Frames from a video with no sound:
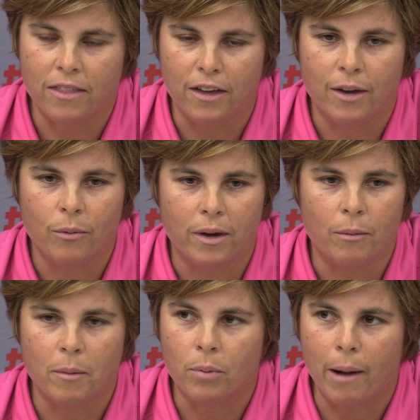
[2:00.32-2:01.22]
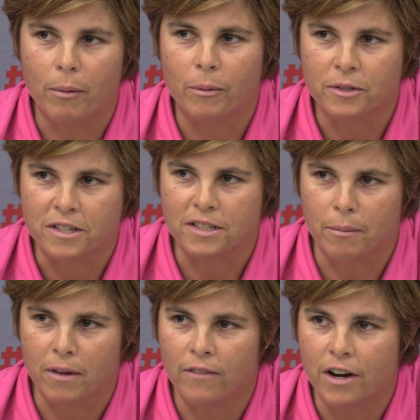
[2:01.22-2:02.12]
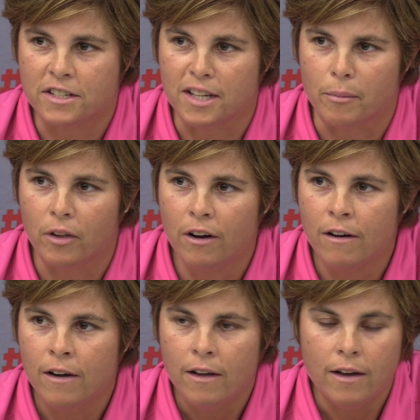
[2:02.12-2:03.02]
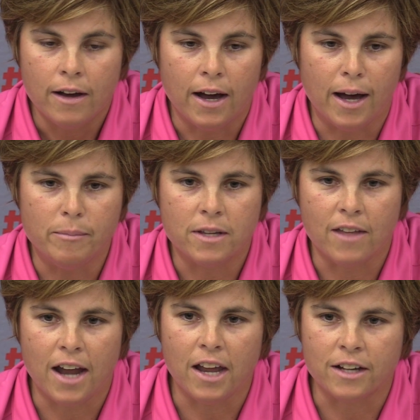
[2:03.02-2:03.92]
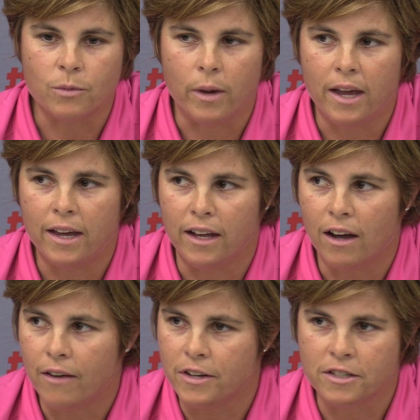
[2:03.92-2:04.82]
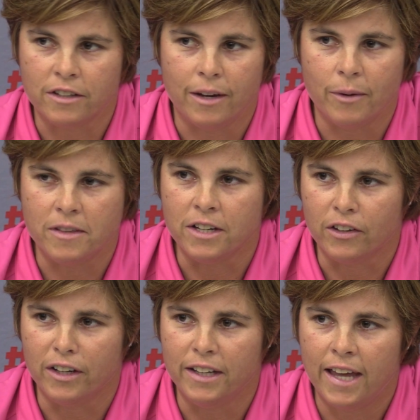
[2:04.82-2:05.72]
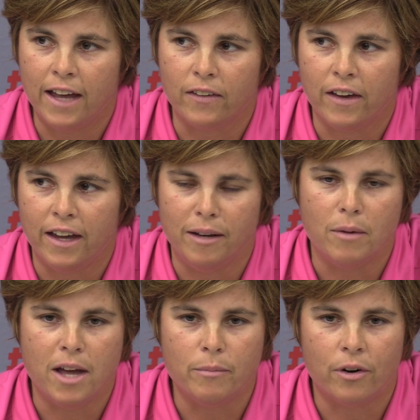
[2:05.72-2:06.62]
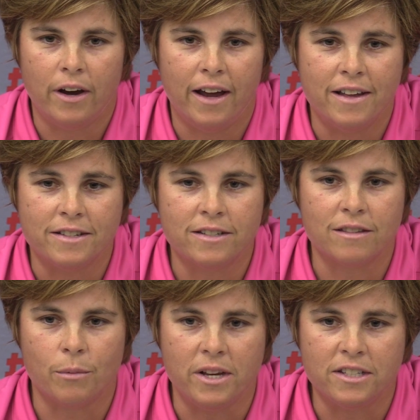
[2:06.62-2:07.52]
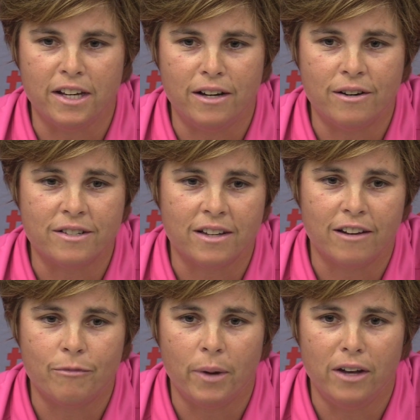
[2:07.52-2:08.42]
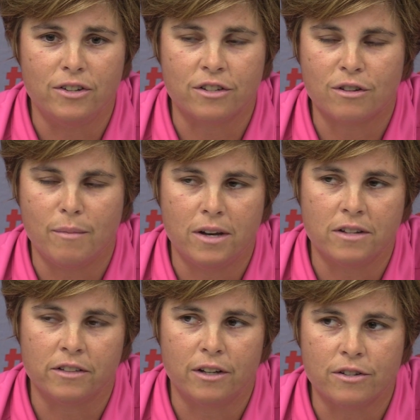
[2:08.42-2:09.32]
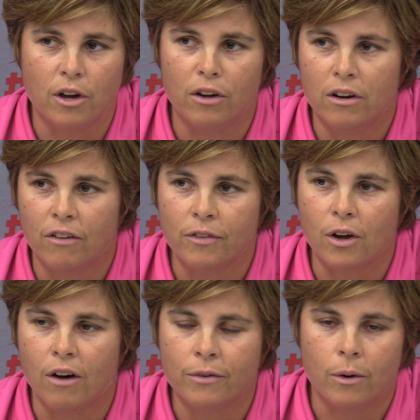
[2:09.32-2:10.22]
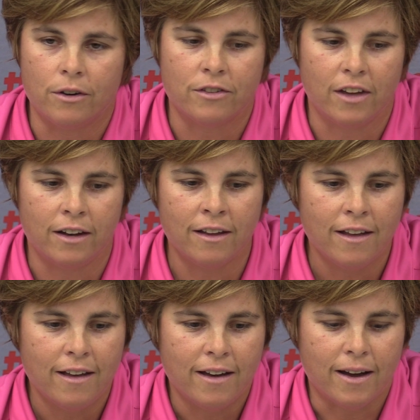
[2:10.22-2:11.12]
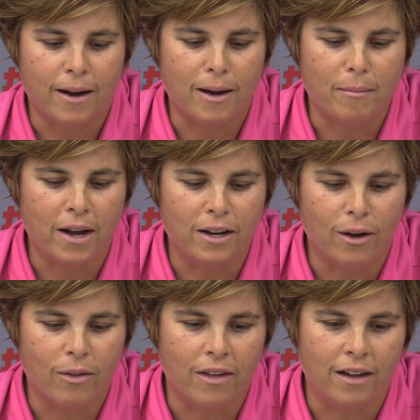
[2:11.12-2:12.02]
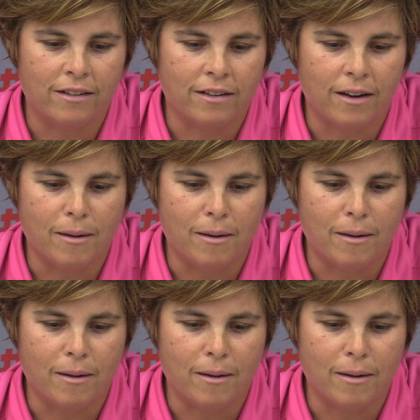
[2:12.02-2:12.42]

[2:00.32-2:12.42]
think we probably will see something very similar to that next week. And obviously with Dylan, Kaylee, and Maria as three seniors that have been just tremendous leaders on and off the golf course, that I know that